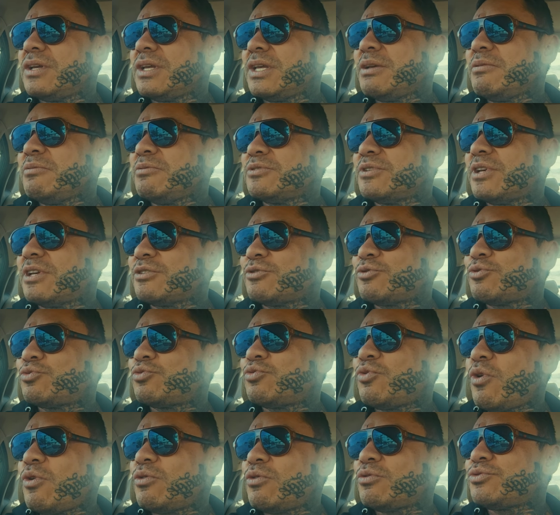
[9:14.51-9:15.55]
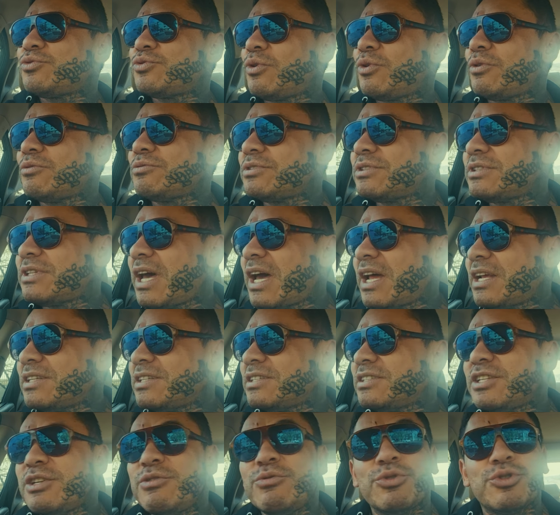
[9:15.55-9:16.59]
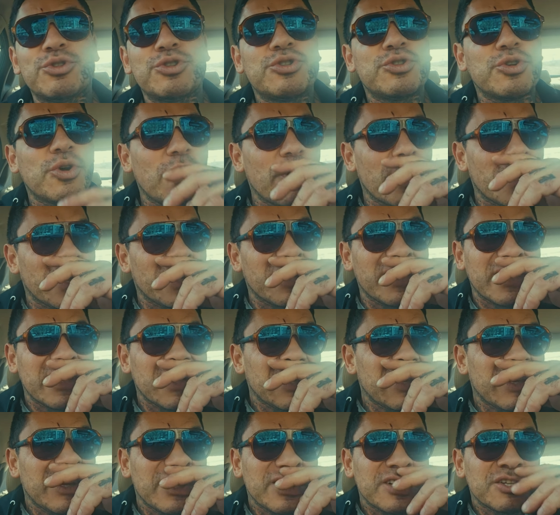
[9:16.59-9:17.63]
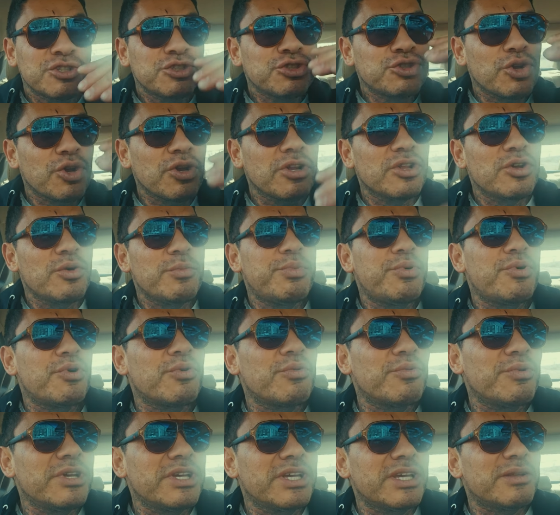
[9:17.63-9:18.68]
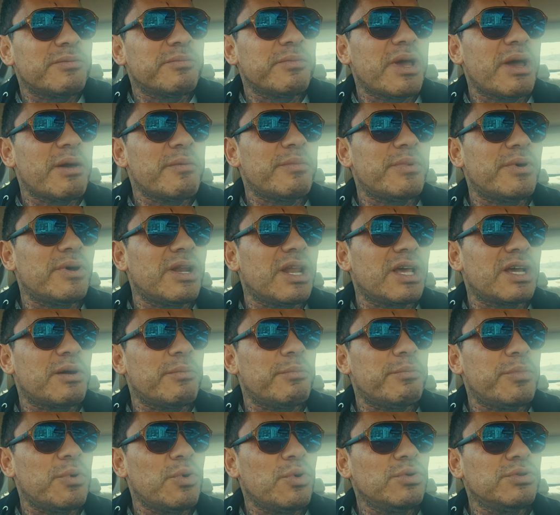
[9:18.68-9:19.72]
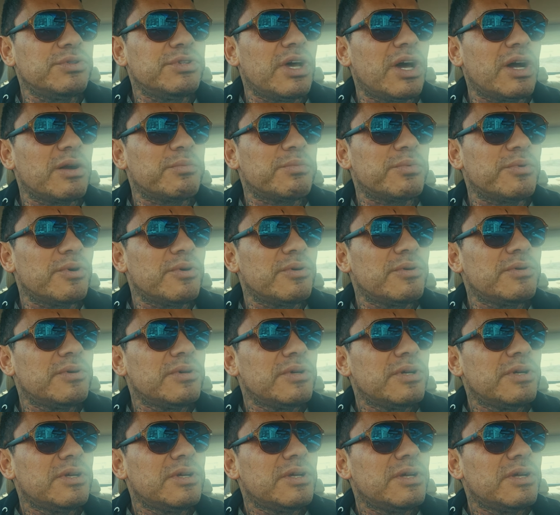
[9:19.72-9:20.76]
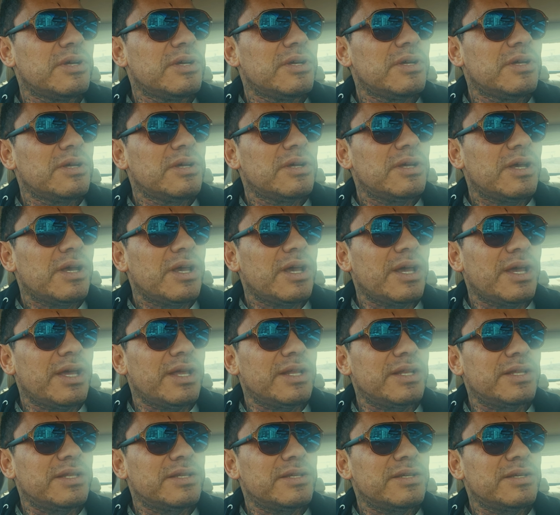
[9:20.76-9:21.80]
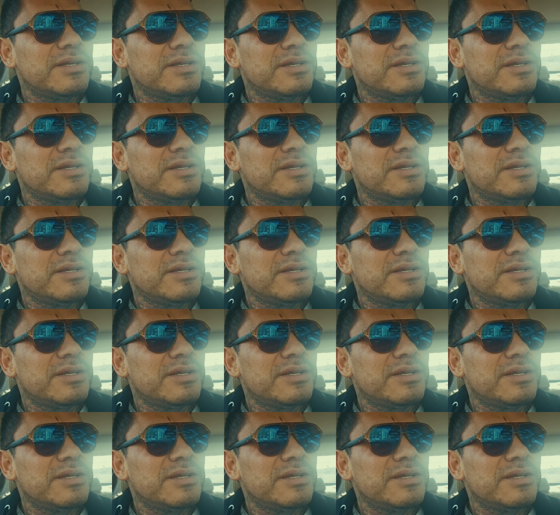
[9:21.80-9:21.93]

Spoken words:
He was on swole status, and he was short little Puerto Rican, man, but like a bulldog, bro, and,